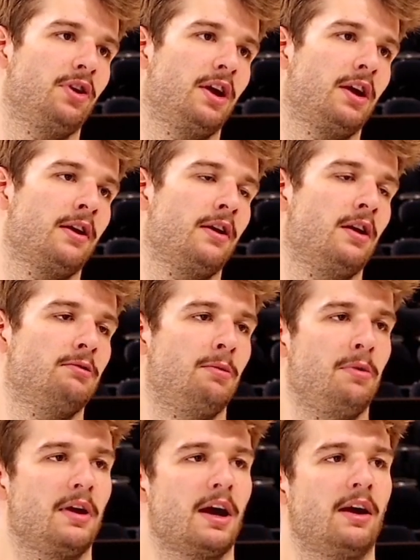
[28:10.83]
Like
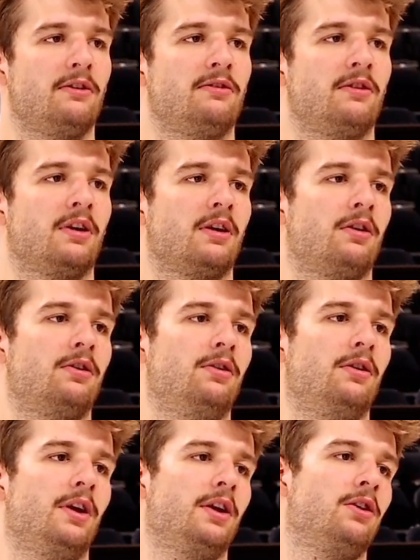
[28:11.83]
maybe guys think, oh,
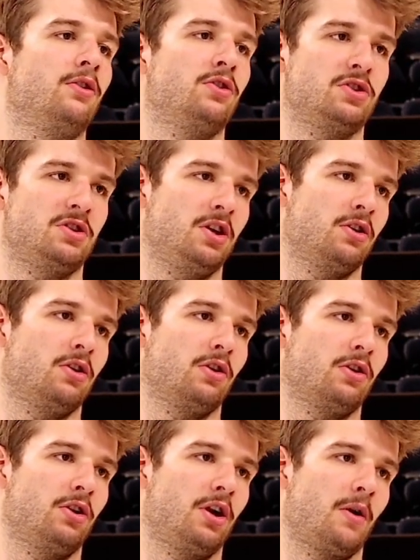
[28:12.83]
like you're just here to
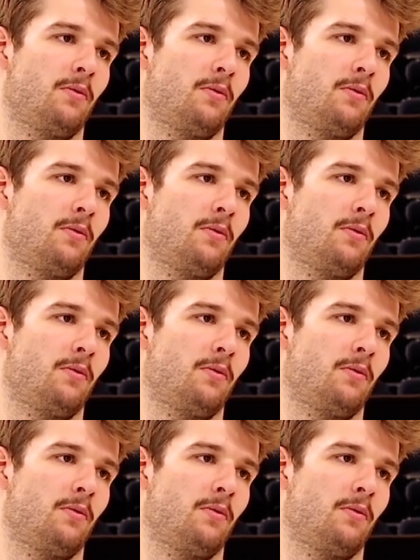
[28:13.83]
learn.